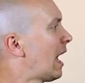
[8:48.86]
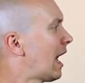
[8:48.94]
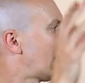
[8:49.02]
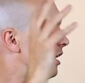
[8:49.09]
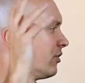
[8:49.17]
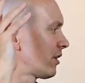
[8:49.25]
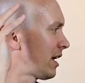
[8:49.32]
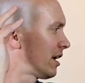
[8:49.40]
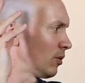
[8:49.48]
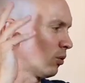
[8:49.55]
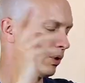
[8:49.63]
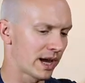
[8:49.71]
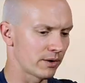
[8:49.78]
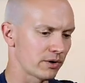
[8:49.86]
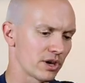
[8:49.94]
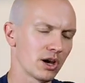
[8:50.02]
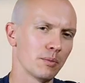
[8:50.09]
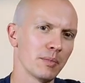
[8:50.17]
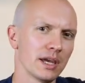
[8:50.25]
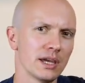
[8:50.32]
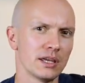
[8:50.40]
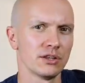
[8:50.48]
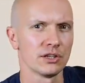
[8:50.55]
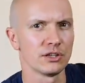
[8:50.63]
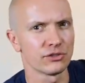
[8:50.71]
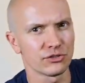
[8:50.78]
and it will now come
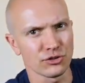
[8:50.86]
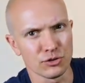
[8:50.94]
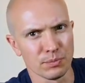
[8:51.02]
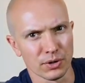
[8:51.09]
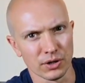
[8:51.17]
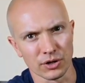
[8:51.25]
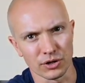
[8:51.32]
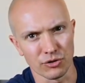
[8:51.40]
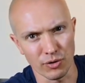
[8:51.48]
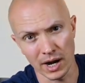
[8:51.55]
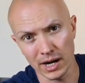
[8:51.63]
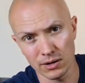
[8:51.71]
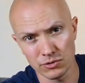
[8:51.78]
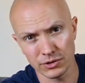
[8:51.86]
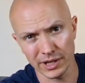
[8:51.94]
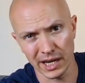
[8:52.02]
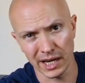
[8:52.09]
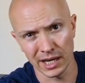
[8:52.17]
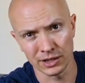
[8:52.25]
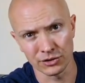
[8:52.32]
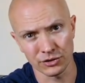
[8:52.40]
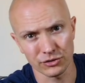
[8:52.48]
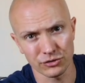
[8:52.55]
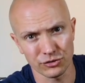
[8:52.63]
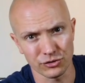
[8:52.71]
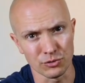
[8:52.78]
in the super ground and
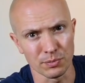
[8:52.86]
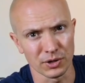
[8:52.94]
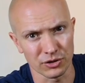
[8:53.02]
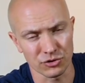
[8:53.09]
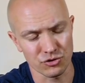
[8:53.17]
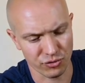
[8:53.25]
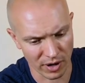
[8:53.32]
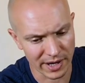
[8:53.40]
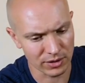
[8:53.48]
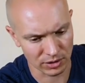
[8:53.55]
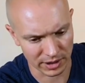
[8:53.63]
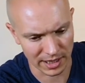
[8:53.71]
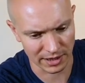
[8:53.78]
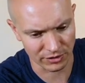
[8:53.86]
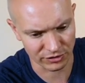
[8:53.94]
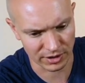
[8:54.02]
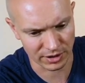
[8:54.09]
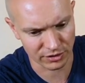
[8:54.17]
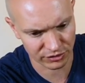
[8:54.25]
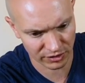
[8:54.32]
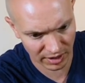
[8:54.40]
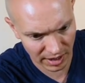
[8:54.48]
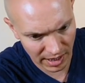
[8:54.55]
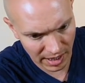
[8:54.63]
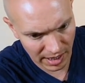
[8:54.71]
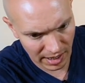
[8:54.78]
super trail casings,
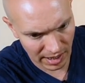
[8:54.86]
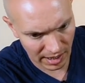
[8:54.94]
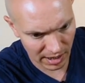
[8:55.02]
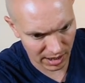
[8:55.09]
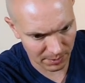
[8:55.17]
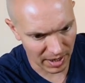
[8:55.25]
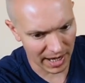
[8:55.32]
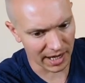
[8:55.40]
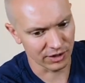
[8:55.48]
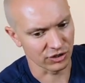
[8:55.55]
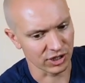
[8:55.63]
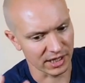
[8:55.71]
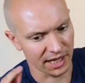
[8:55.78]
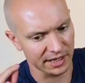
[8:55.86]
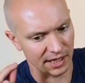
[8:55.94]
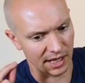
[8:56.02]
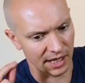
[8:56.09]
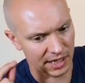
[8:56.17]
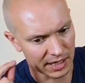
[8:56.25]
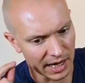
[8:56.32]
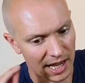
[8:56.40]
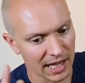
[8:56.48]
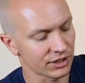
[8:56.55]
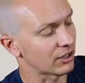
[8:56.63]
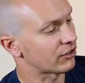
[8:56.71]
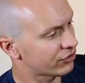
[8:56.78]
and you can get it in
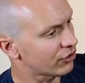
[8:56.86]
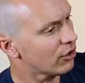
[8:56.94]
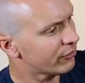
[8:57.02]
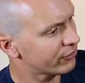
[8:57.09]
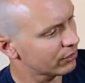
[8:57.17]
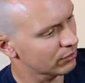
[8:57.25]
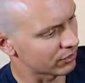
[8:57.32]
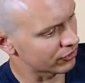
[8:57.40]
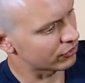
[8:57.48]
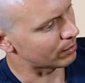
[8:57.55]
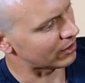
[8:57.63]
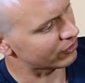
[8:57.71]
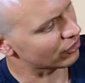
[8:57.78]
Addict Soft, which is a bit